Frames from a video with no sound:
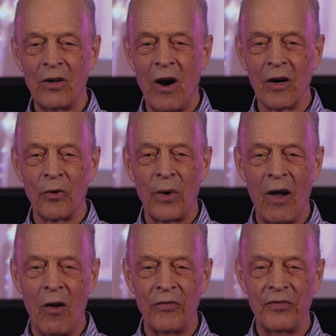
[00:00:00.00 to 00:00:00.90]
dog
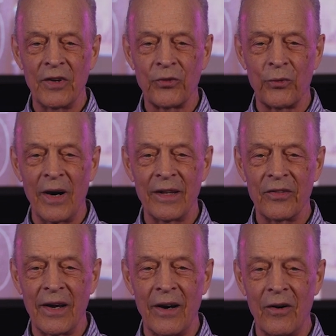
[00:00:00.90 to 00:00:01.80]
Ralph is
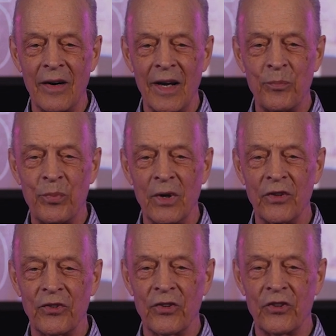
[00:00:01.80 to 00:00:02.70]
right there and
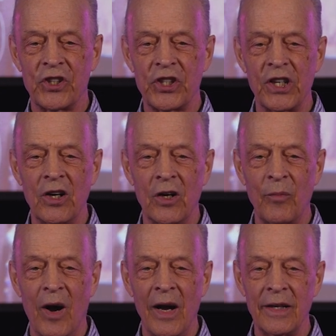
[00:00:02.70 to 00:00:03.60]
puts his chin
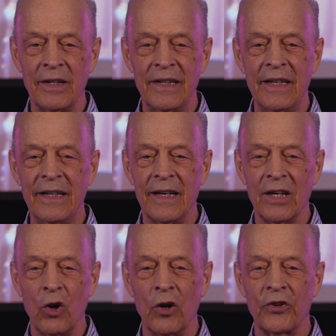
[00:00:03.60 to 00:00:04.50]
on my knee
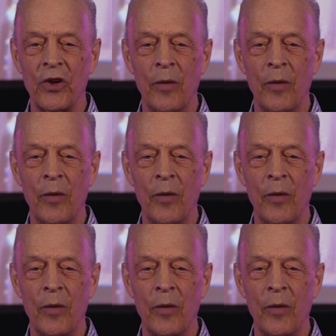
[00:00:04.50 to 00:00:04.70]
and looks